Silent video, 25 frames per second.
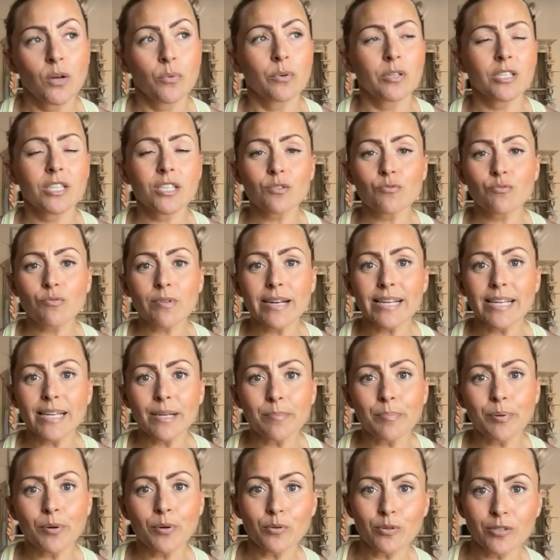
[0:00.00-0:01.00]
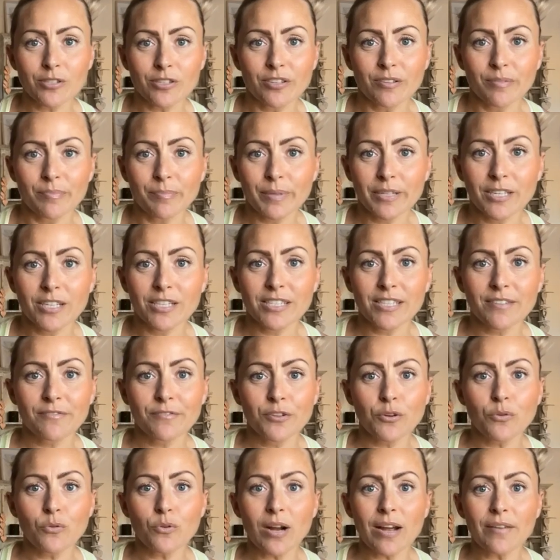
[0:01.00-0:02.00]
which is really important, because
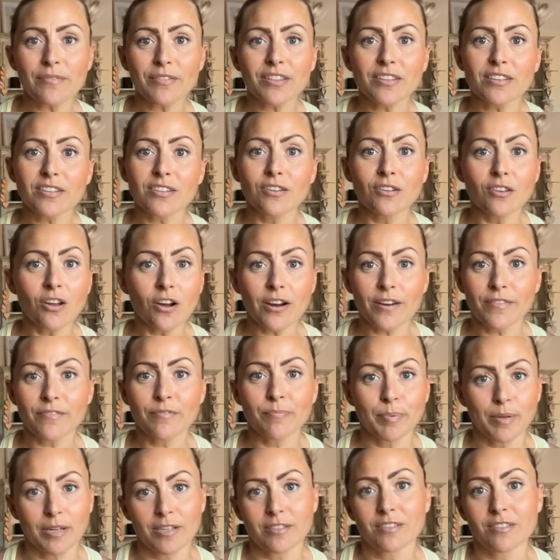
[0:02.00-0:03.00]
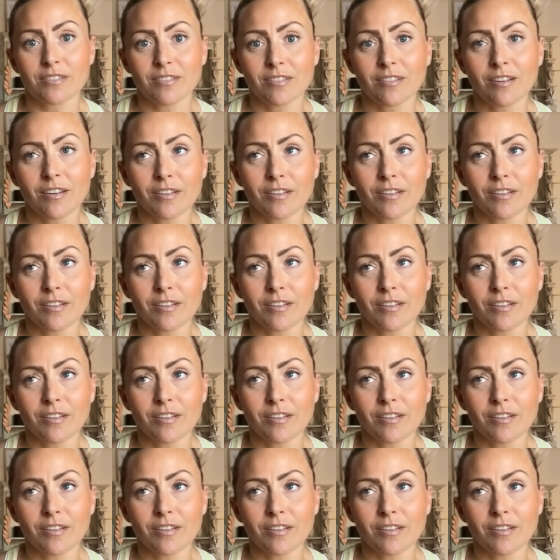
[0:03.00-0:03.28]
if you're having this lifeblood,